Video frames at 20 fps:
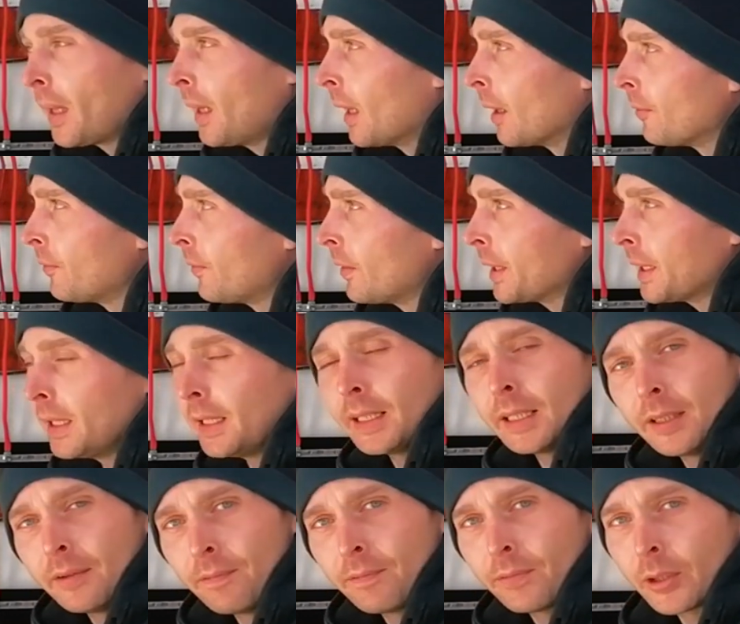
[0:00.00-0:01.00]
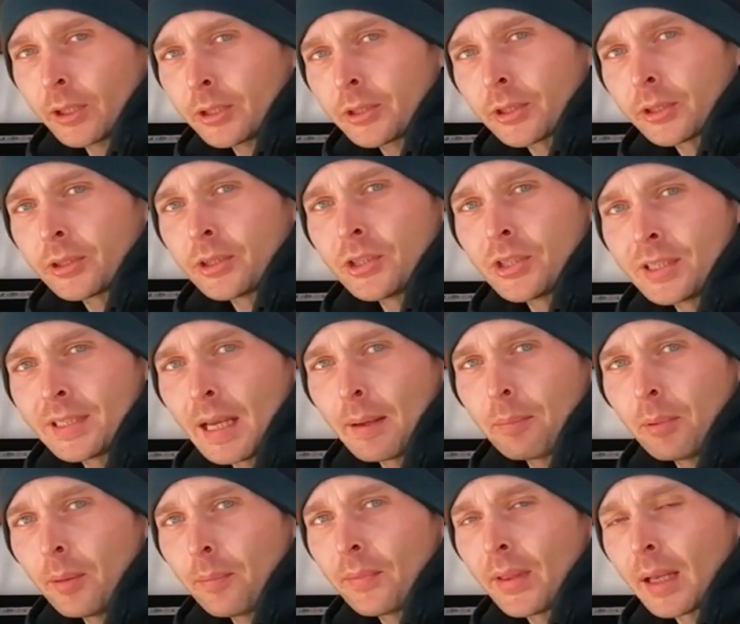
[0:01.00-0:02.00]
and finally an inverter to
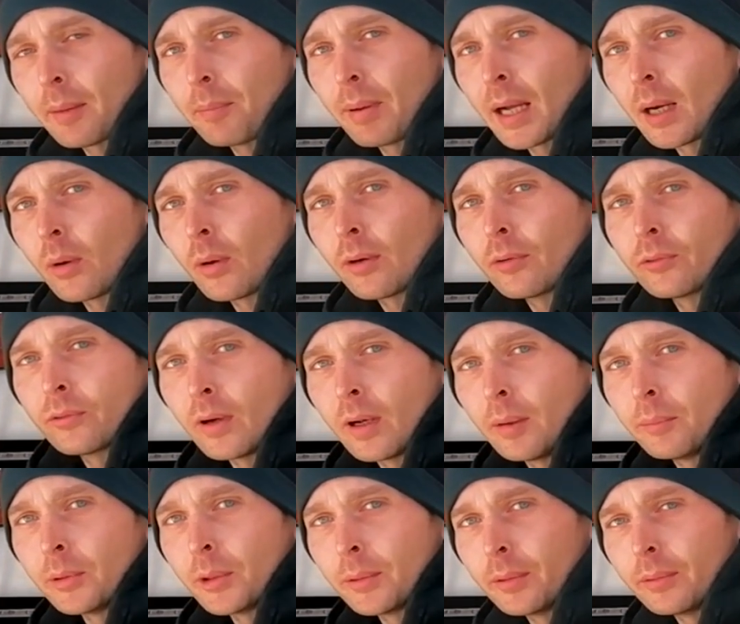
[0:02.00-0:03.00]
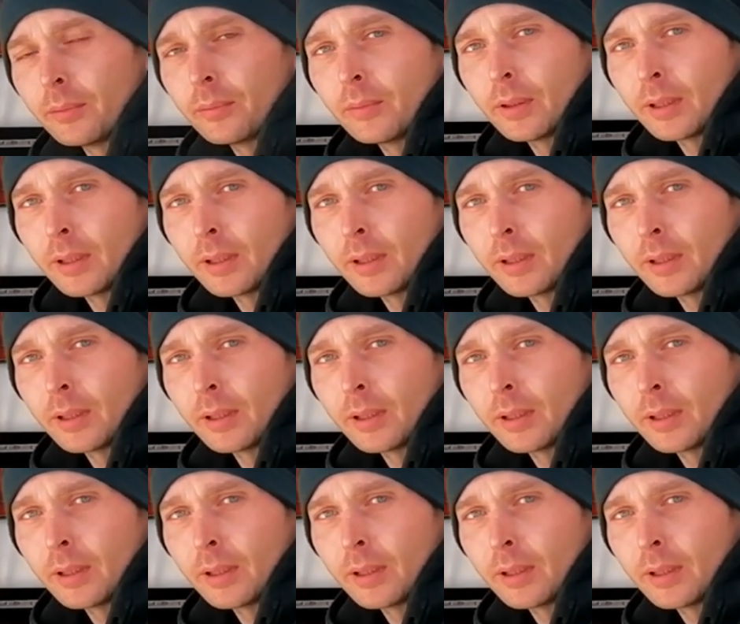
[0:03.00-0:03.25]
step up that power from your